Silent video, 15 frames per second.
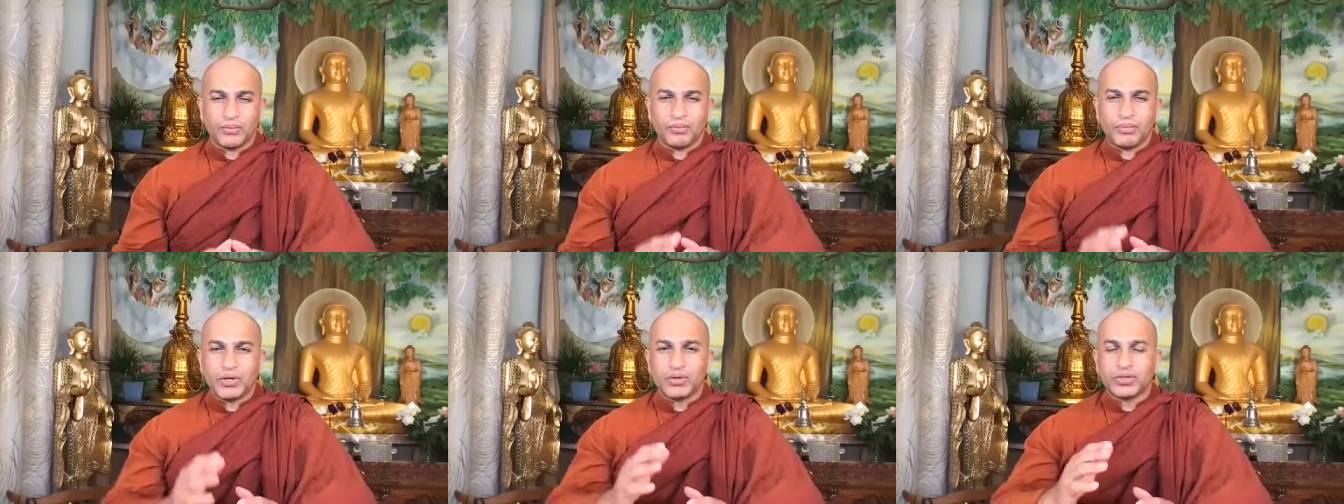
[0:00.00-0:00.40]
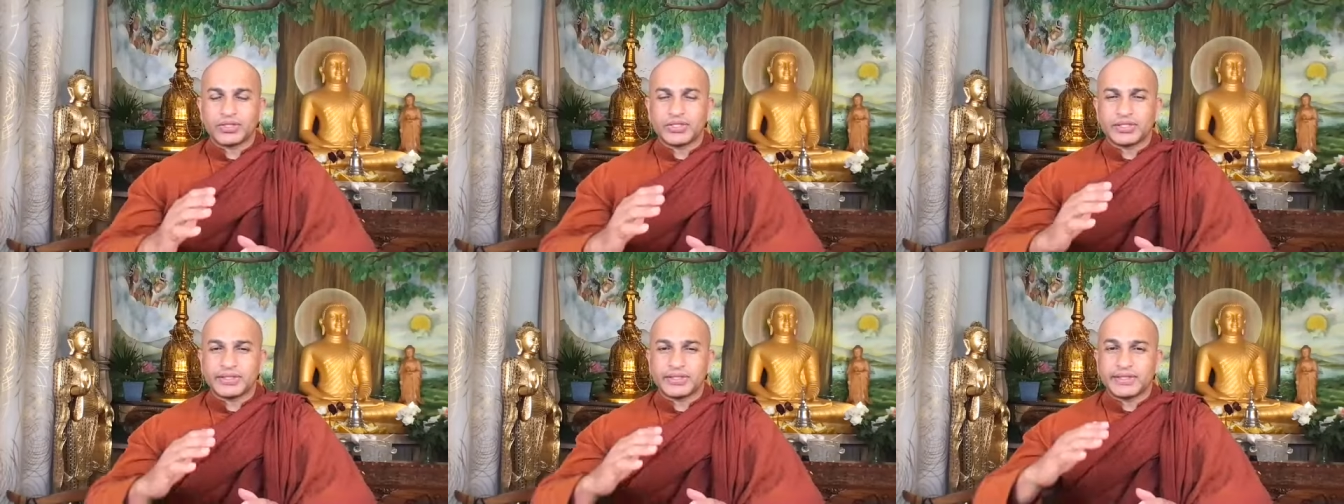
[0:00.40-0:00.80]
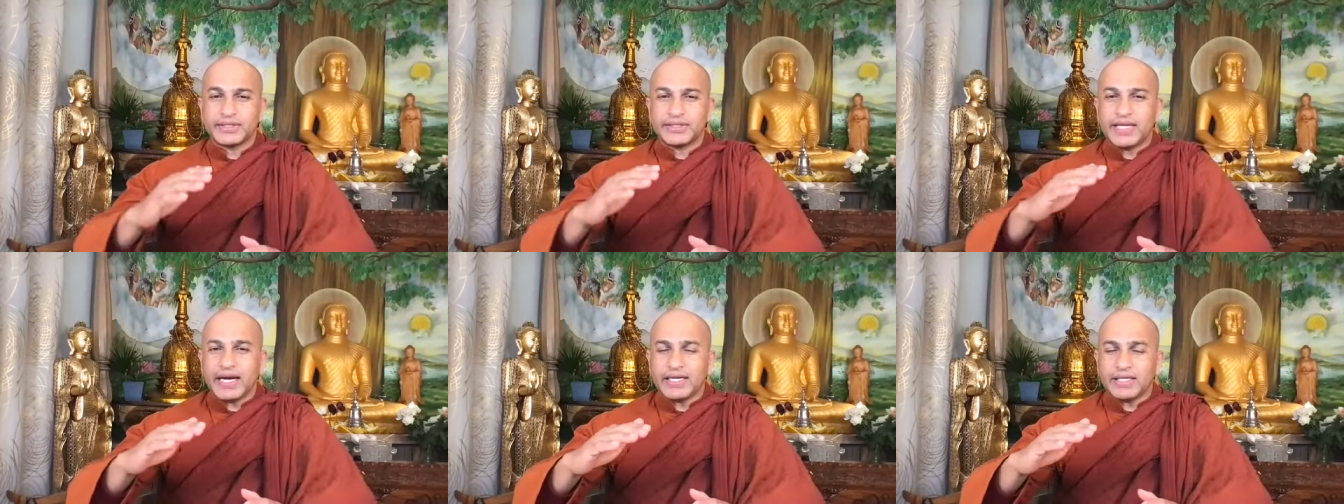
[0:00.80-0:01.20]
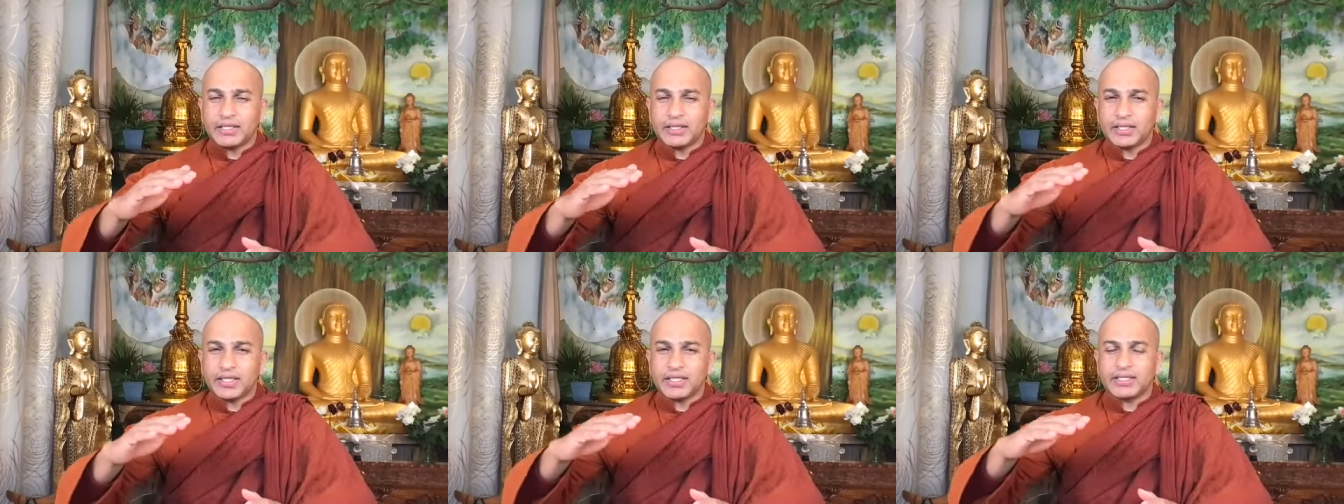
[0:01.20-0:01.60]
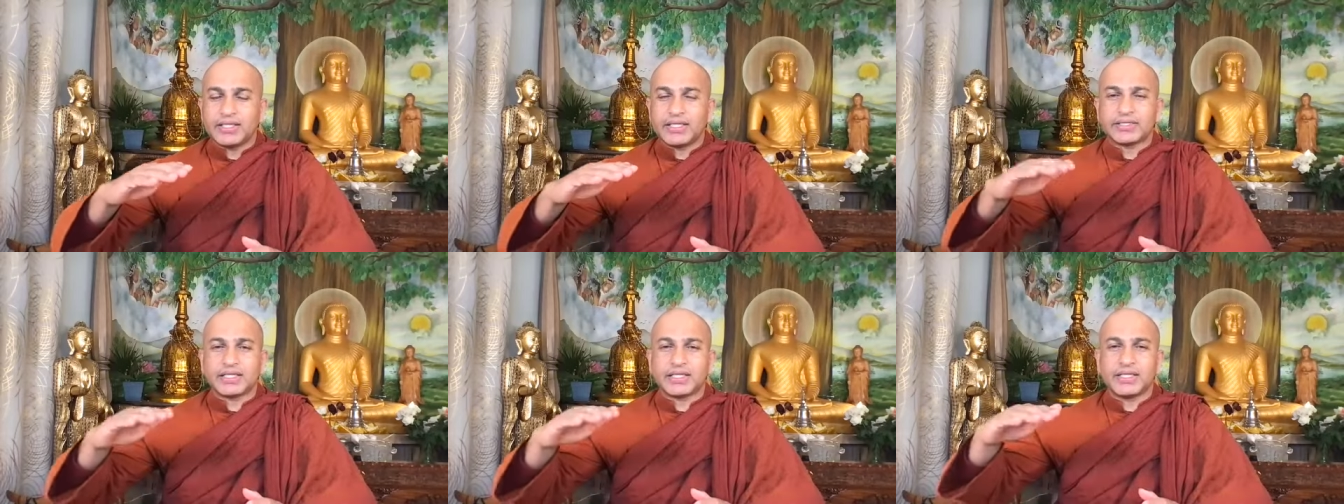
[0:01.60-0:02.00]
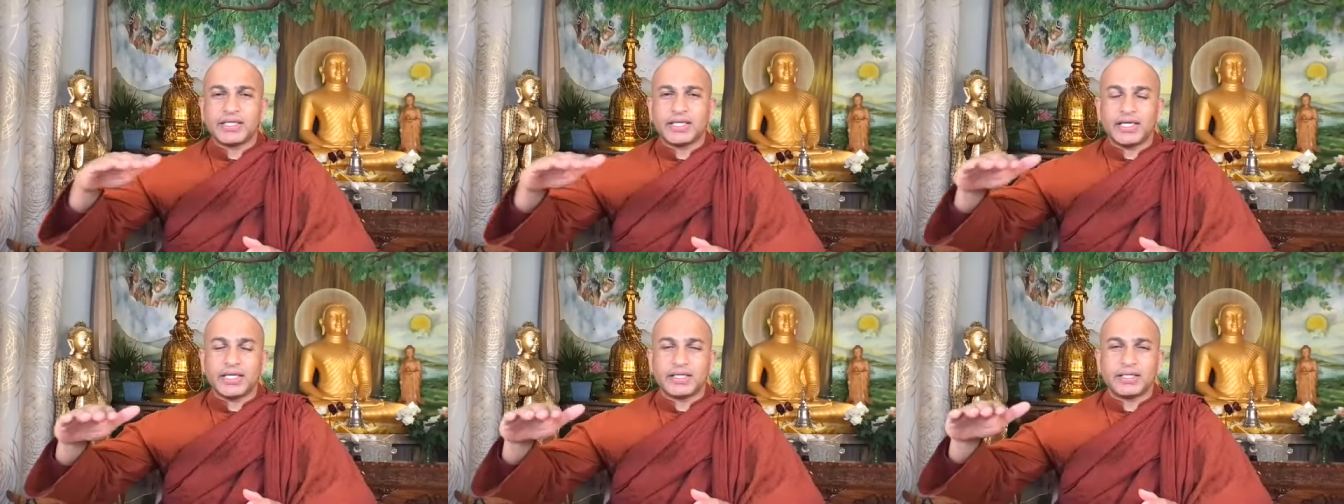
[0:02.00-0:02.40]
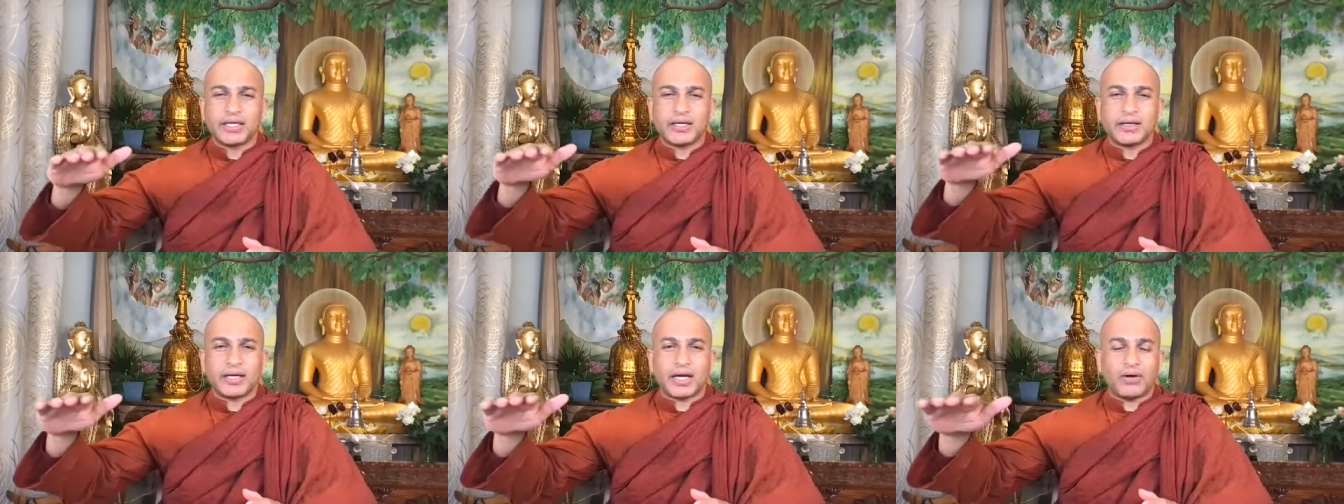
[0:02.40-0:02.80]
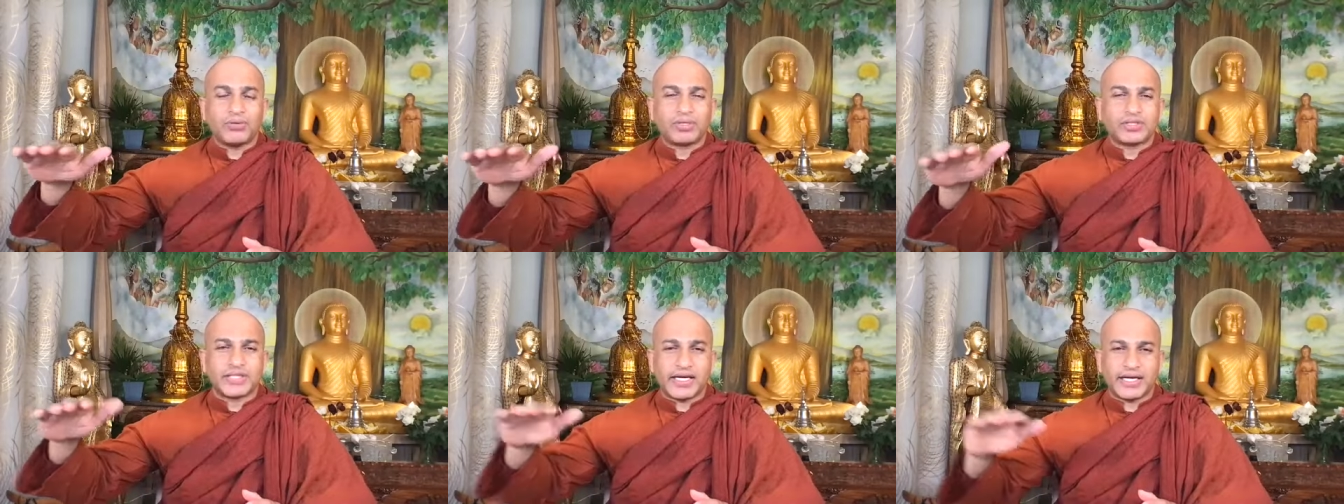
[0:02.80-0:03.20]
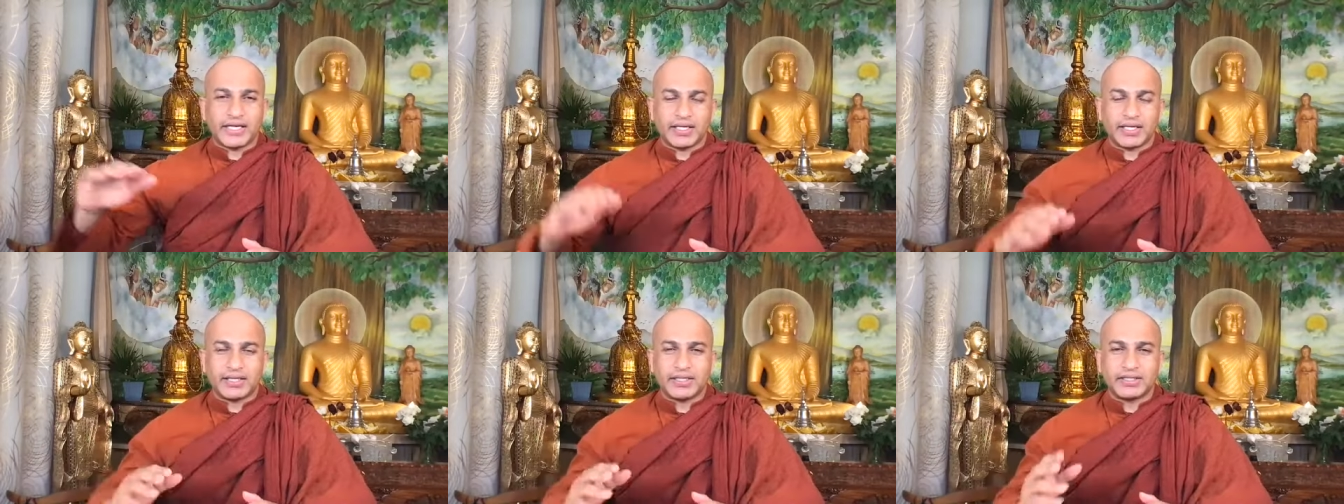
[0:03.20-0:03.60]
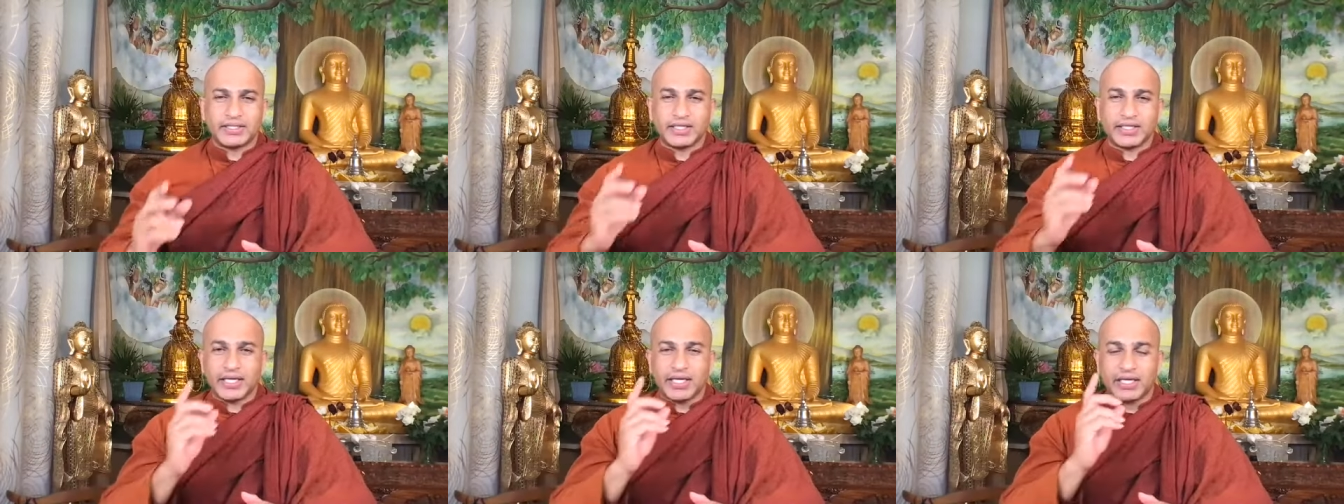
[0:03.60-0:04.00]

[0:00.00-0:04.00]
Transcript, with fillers: Because that it doesn't need the outside condition,